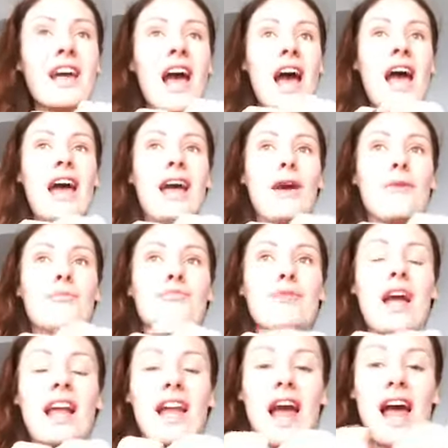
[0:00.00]
um,
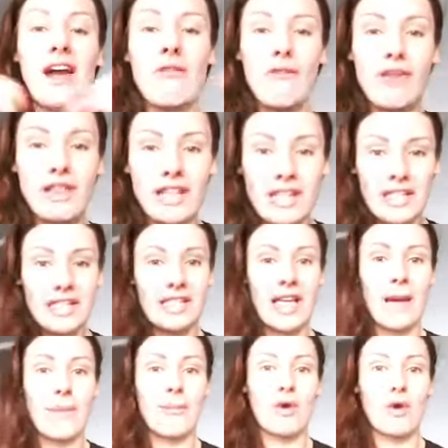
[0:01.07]
and I religiously
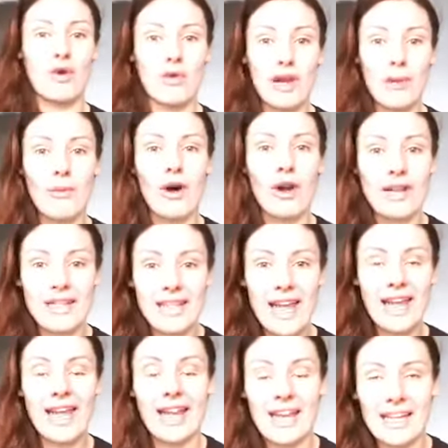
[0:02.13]
put cream on
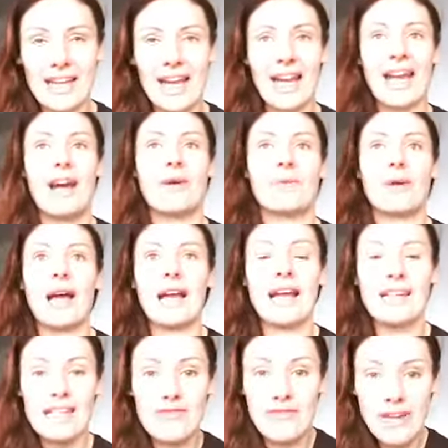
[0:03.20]
day in day out and I
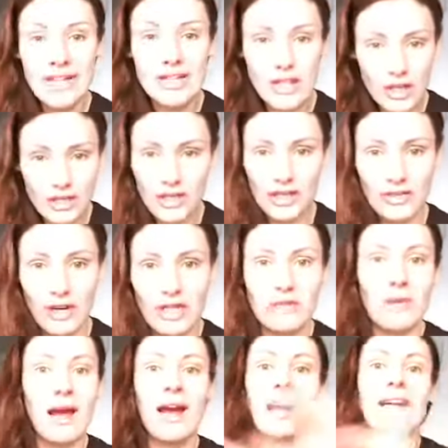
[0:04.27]
did research on stretch
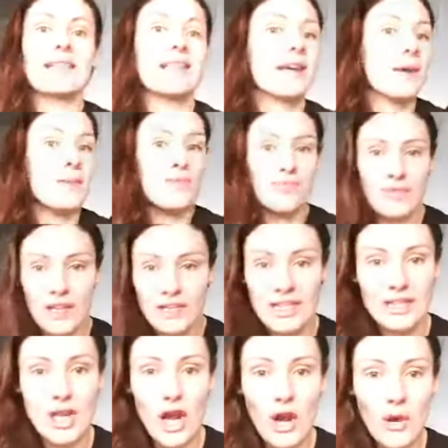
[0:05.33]
marks there's
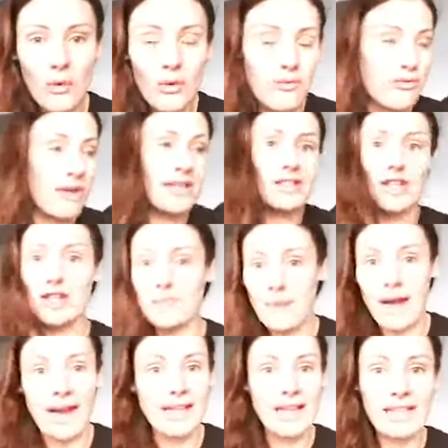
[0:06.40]
no research
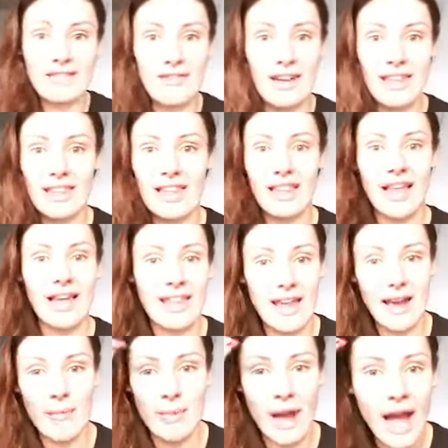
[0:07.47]
behind this or anything like
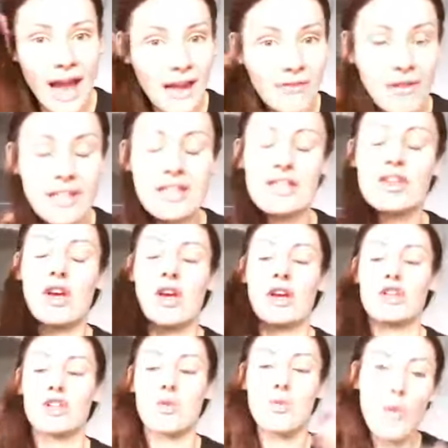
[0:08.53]
that but I
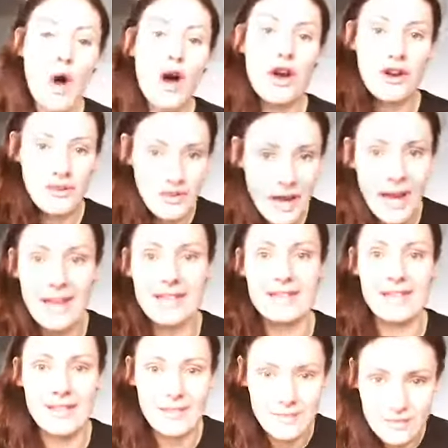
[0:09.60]
research what creates
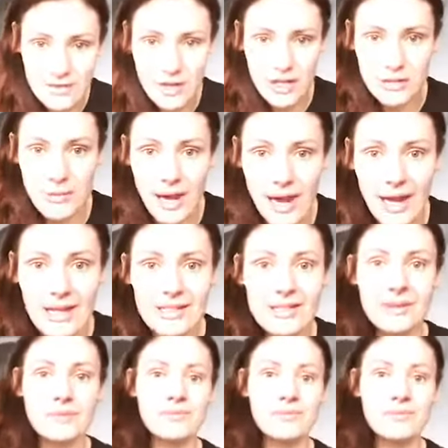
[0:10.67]
stretch marks